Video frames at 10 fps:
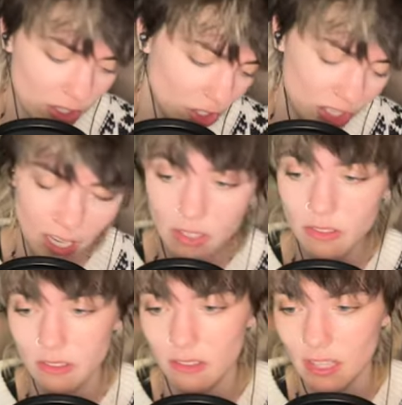shall
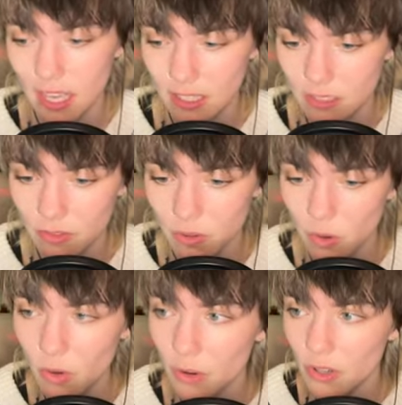do that, of
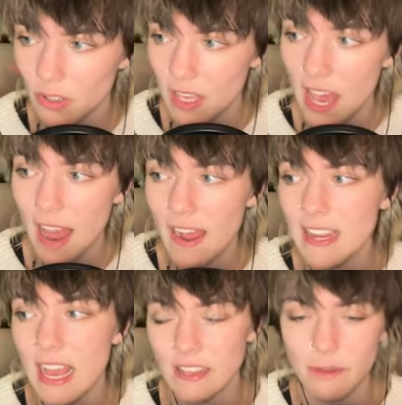course. And
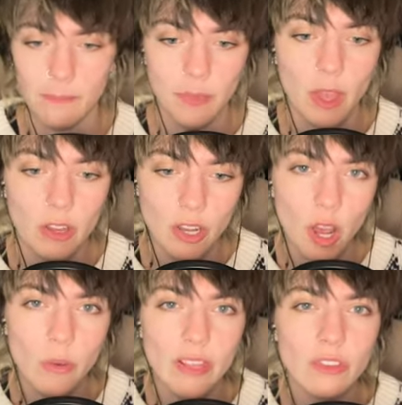yes, I
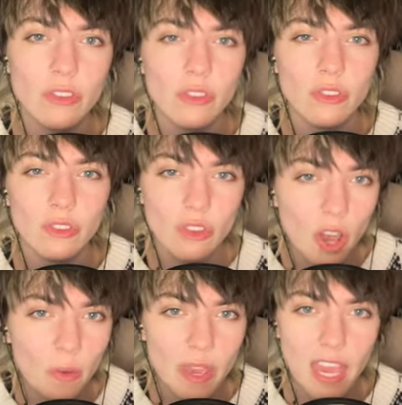know it's
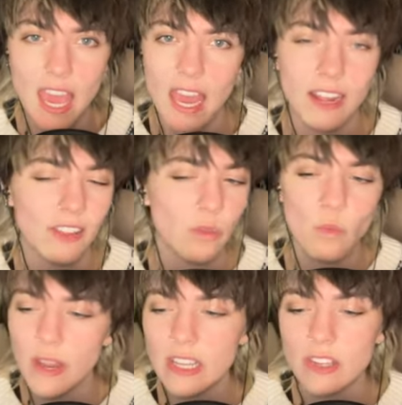snowy and it's
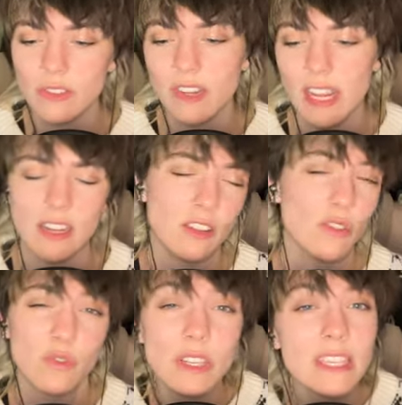wintry and it's
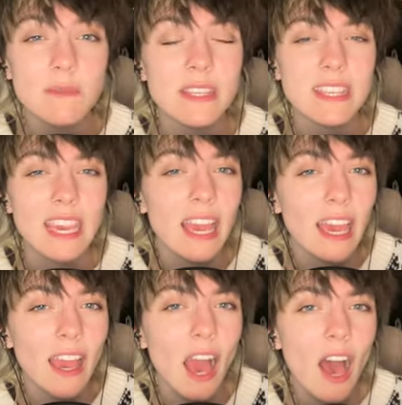
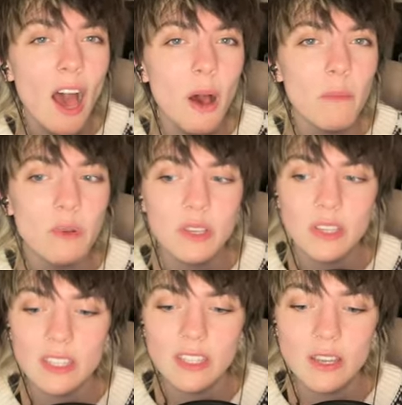Christmassy, but
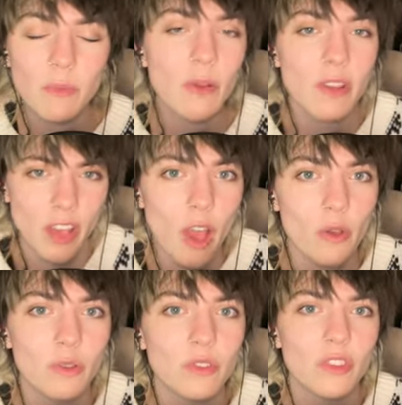just we're a
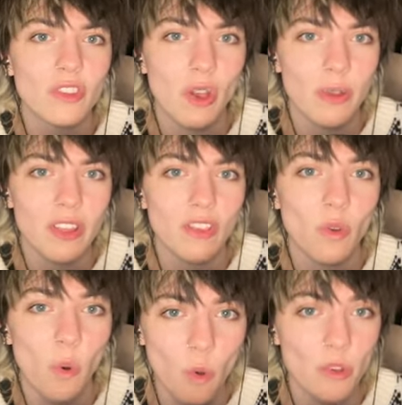ghost, so it's
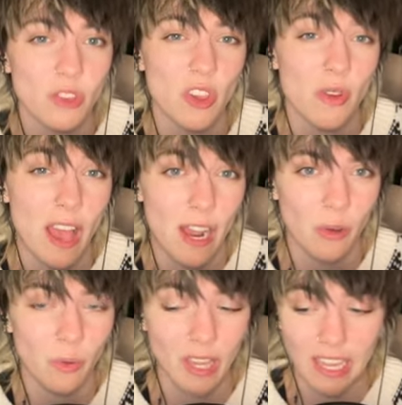also
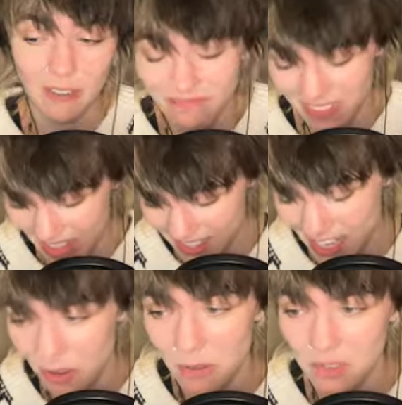Halloween. That's
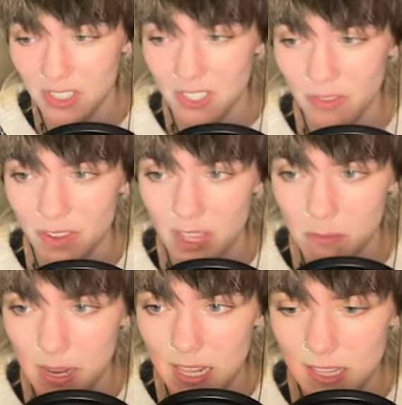how I'm justifying
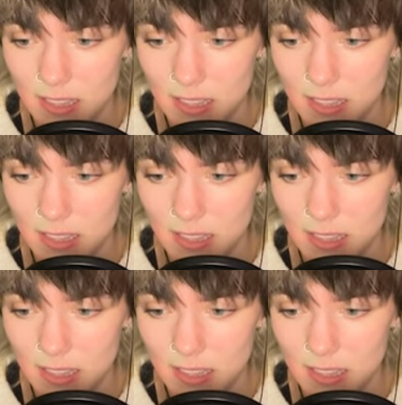playing this